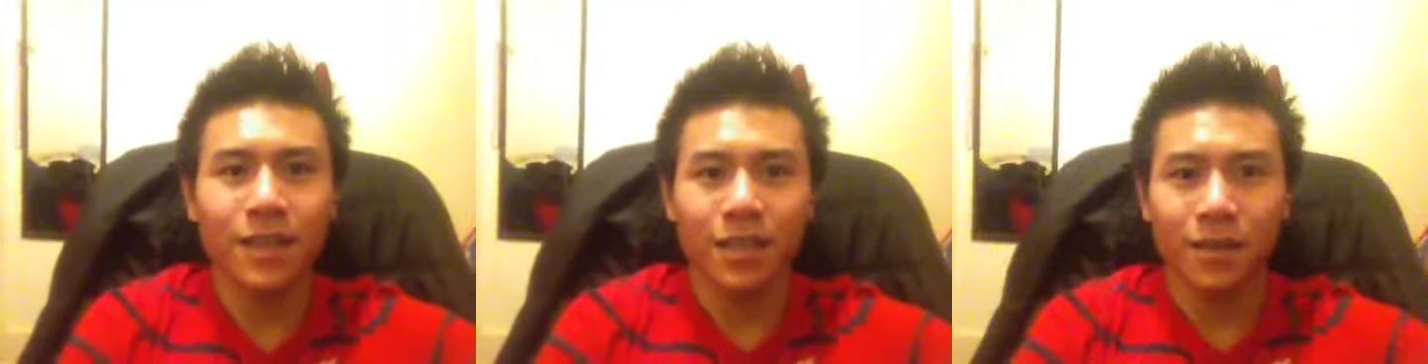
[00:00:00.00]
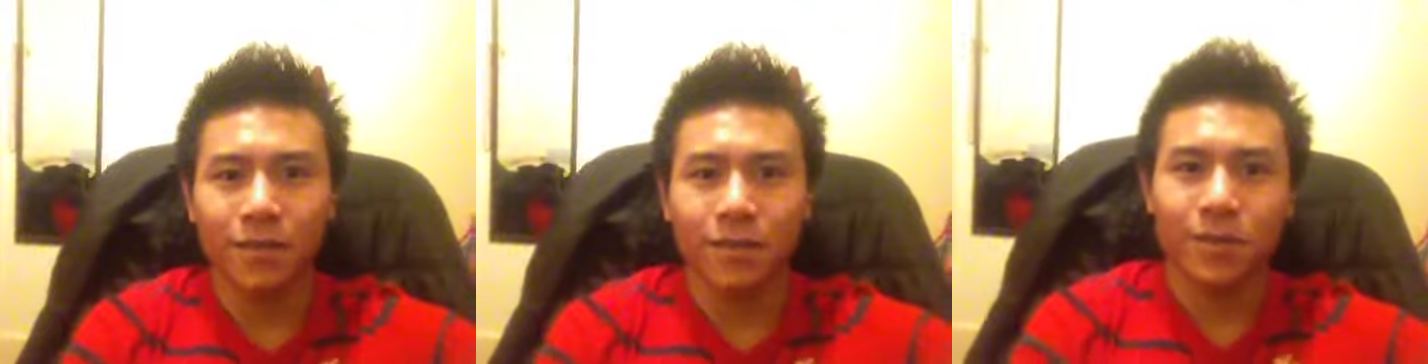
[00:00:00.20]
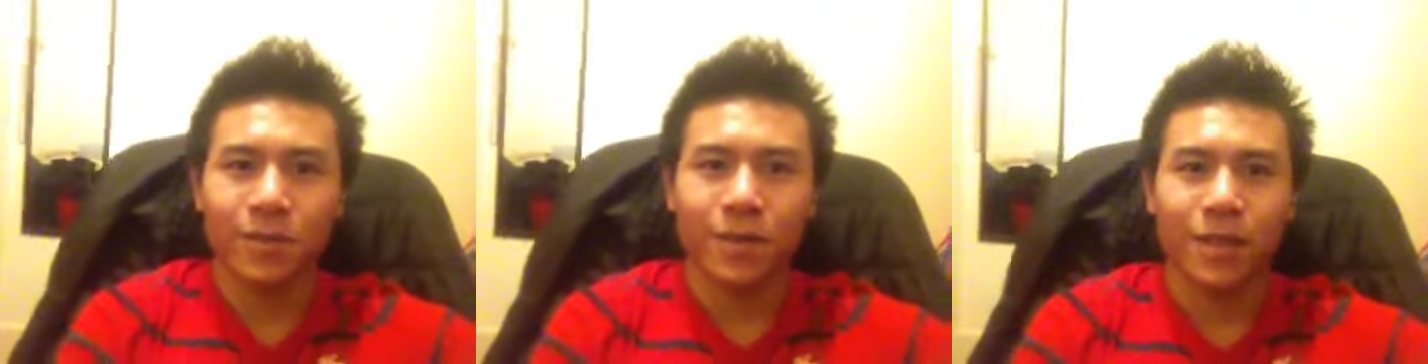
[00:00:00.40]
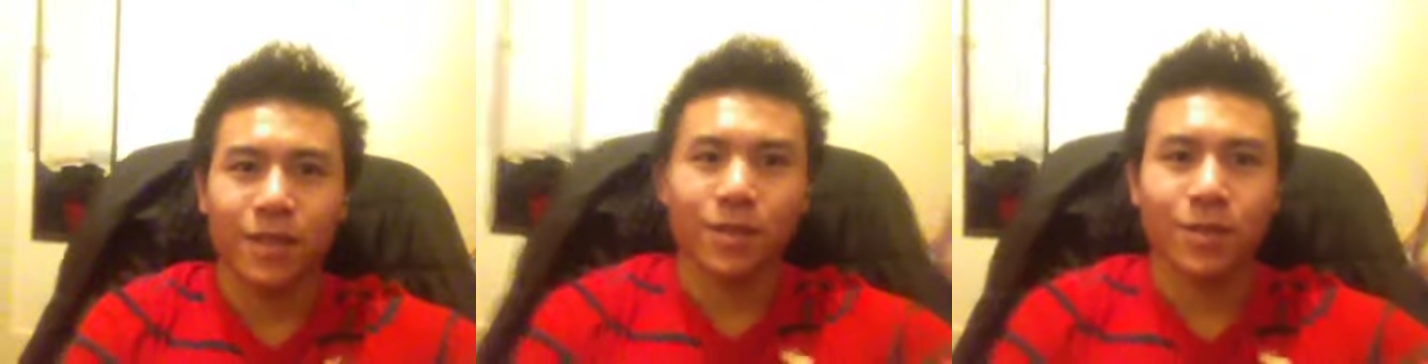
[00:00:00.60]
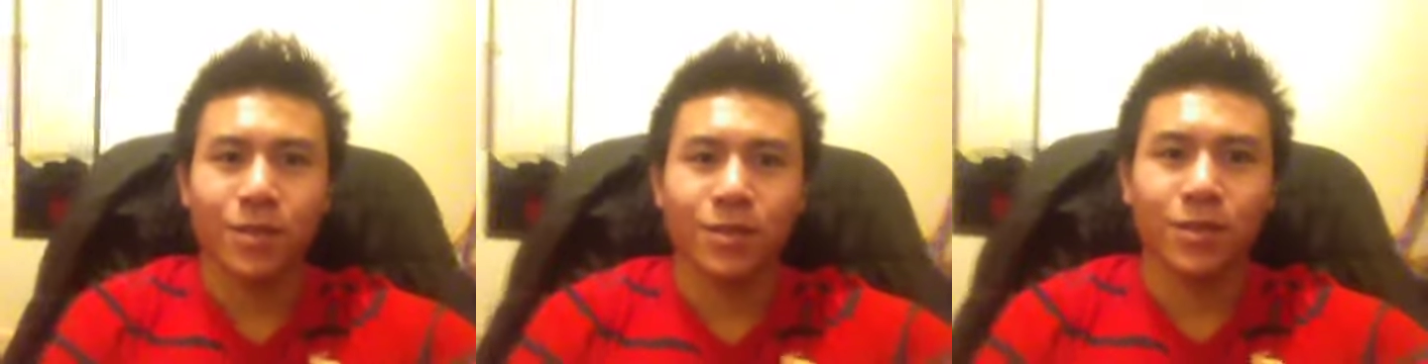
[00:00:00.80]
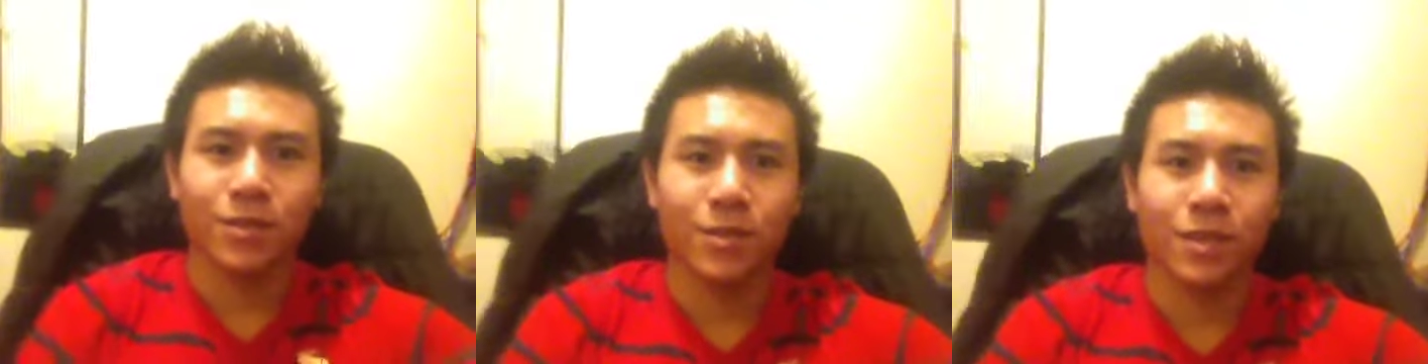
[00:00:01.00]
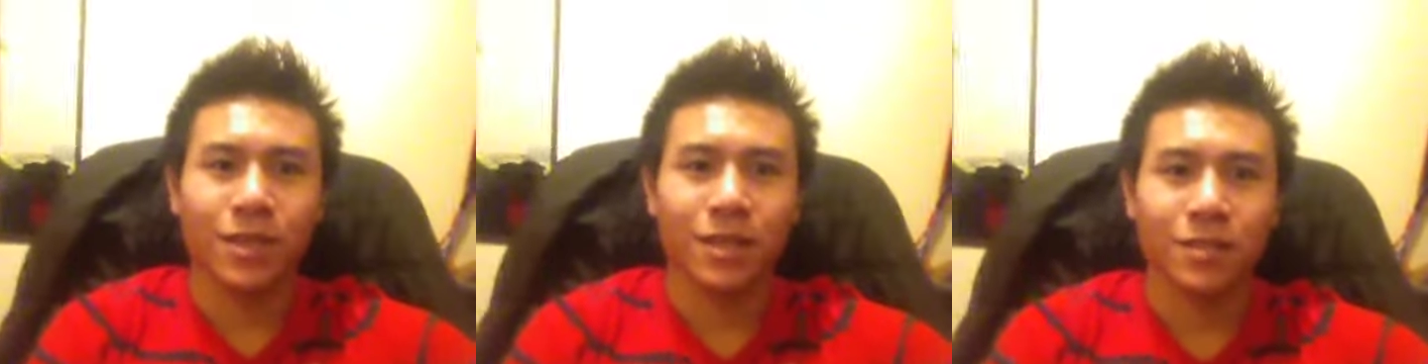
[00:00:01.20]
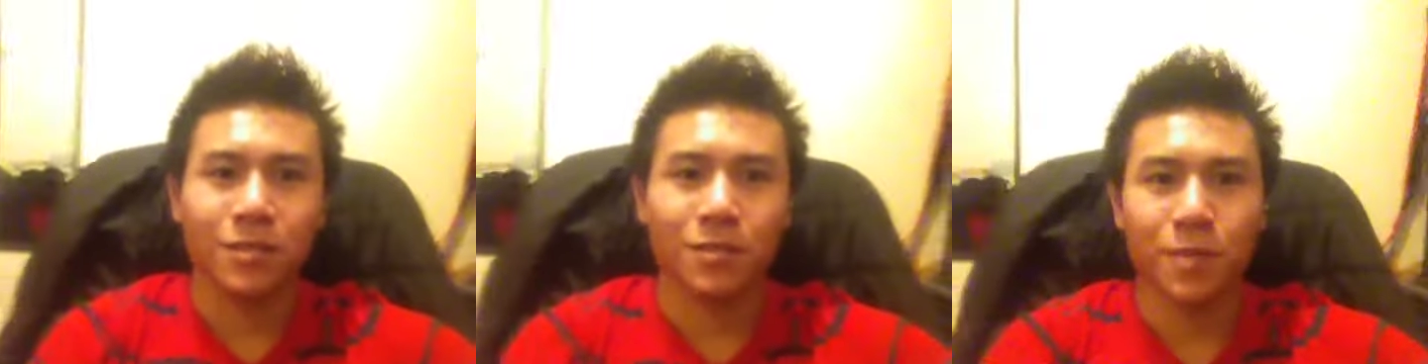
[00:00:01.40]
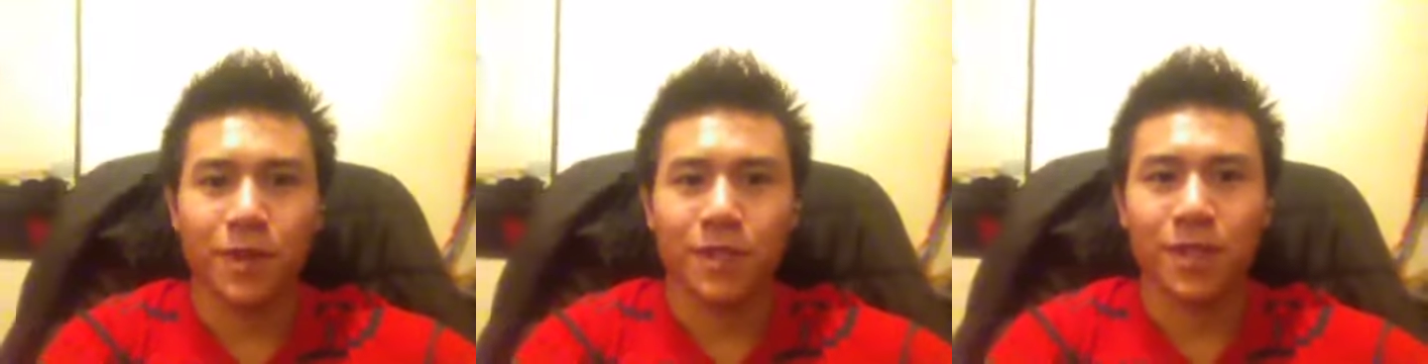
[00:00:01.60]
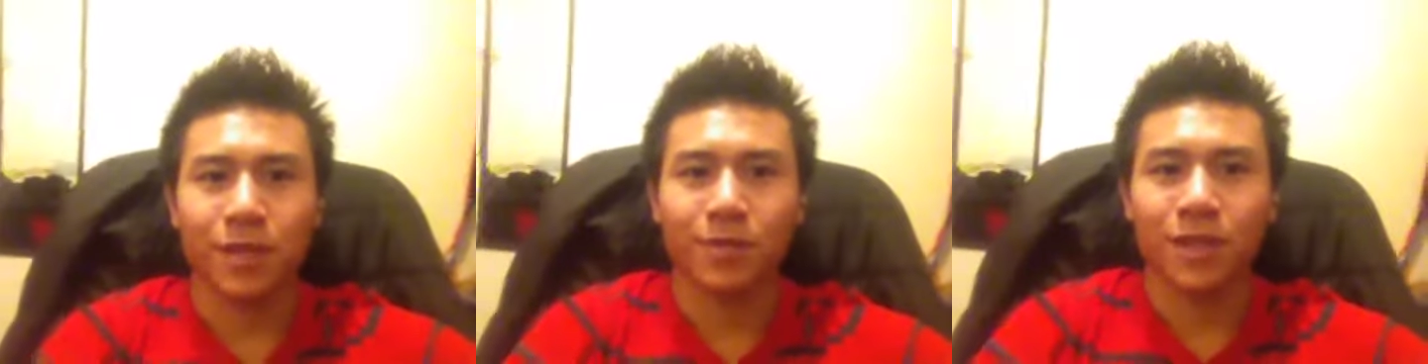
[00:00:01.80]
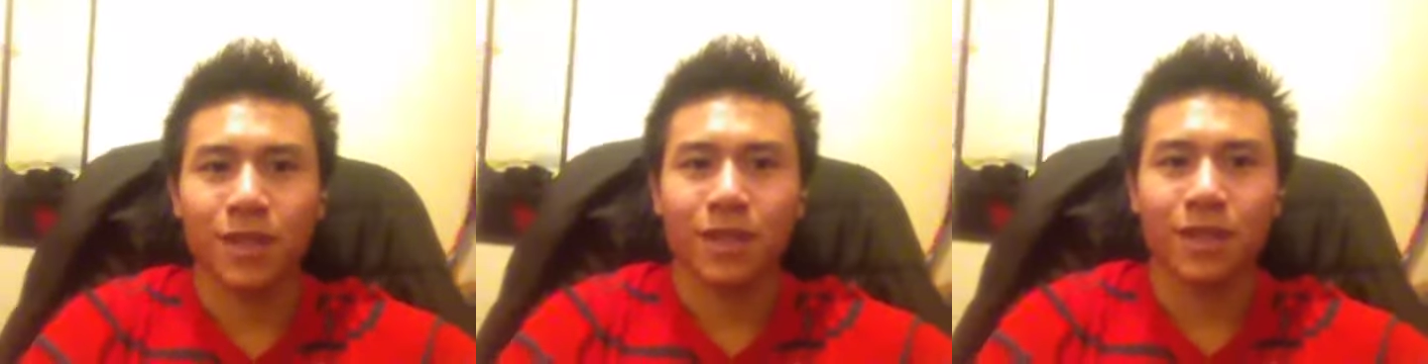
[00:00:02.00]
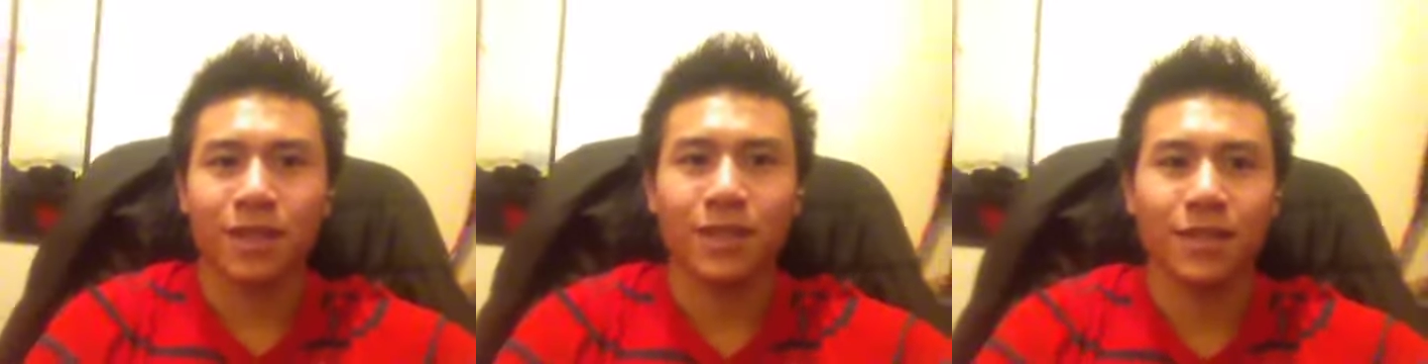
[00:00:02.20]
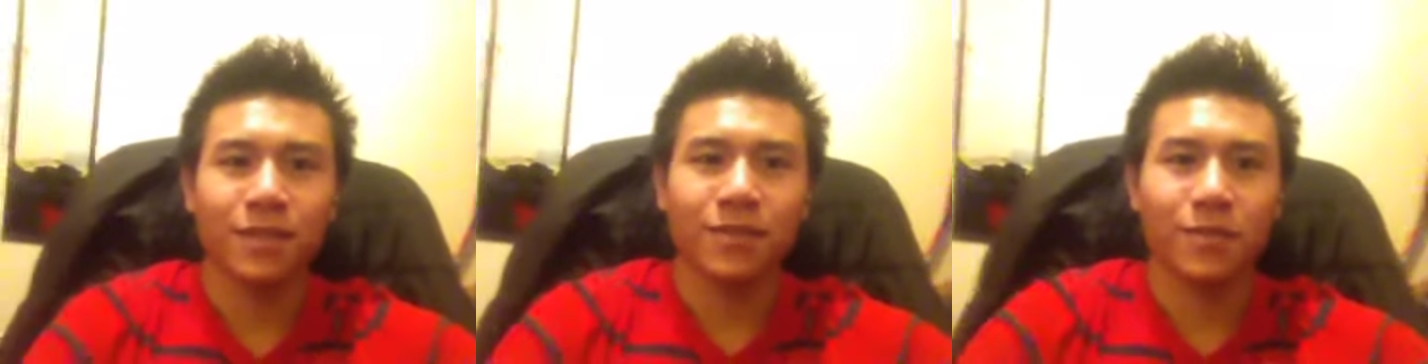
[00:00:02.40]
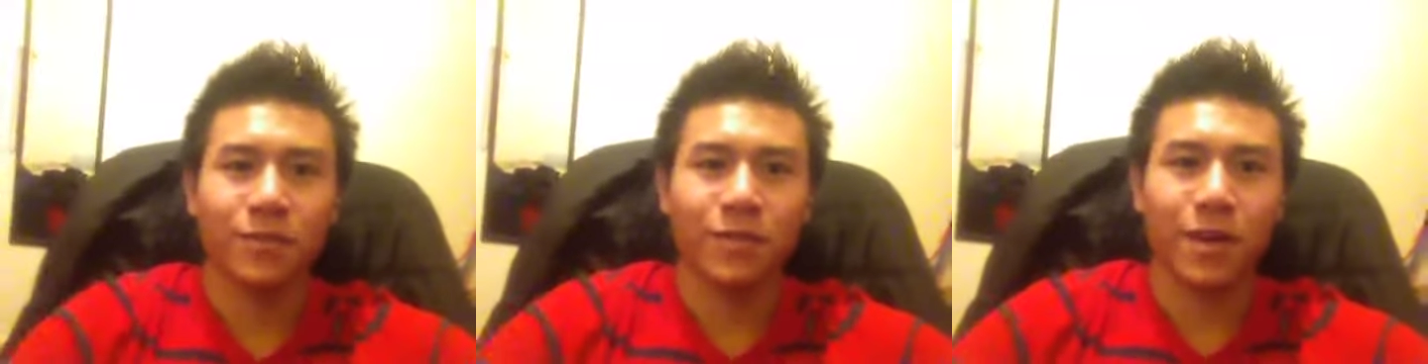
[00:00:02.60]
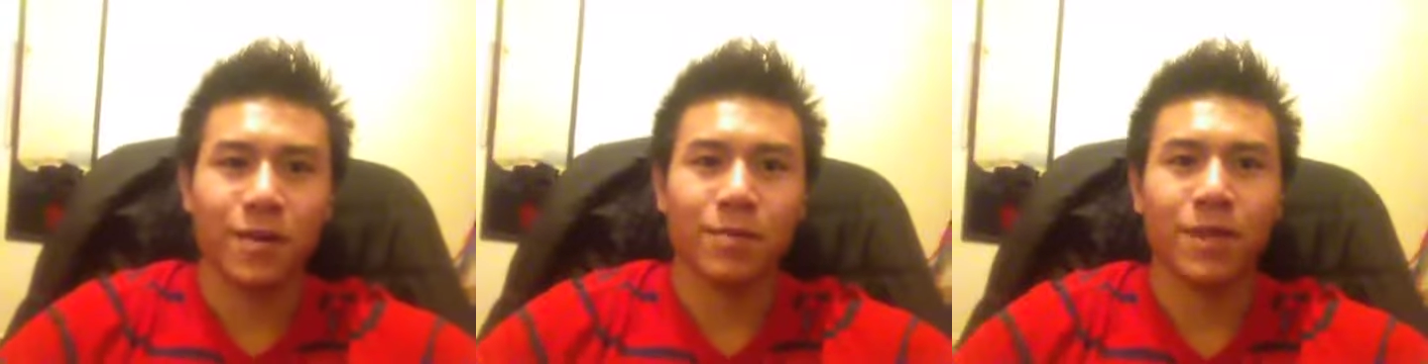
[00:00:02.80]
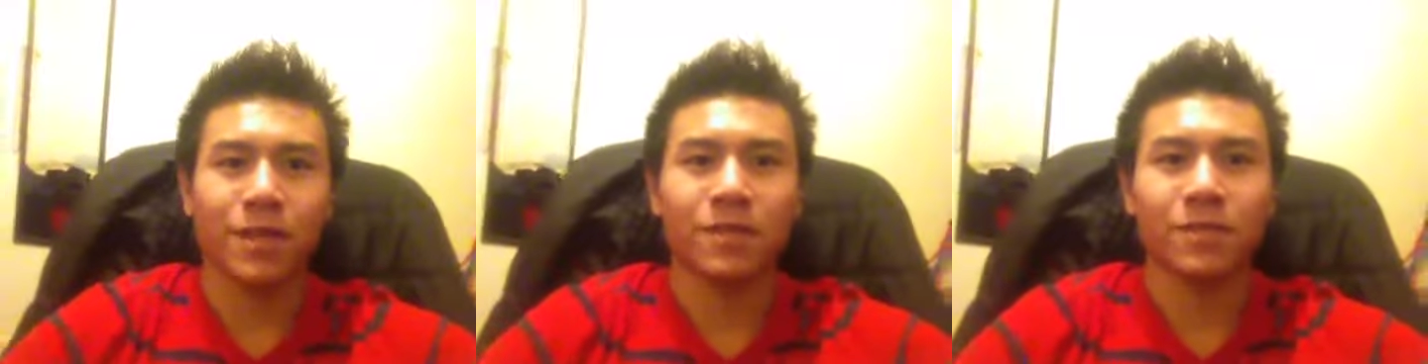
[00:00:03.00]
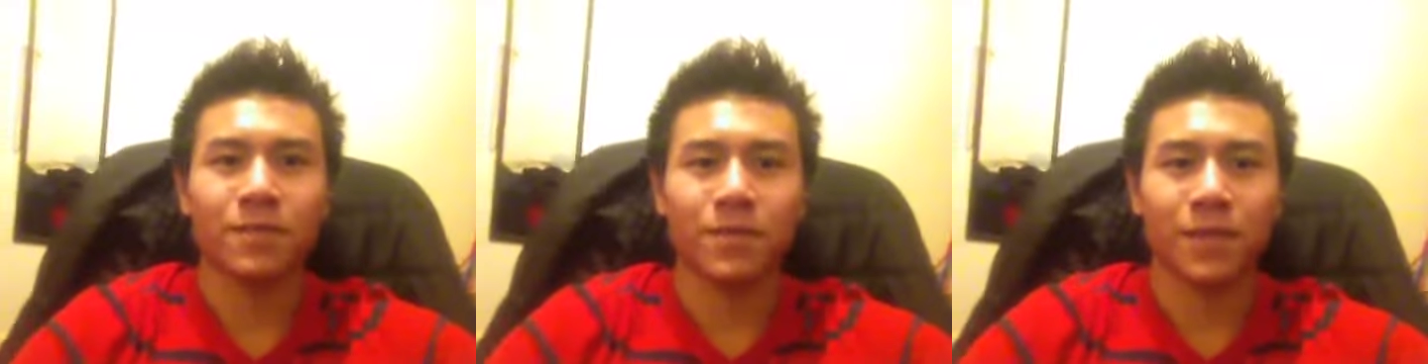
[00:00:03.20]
good, to get to spend time together with family.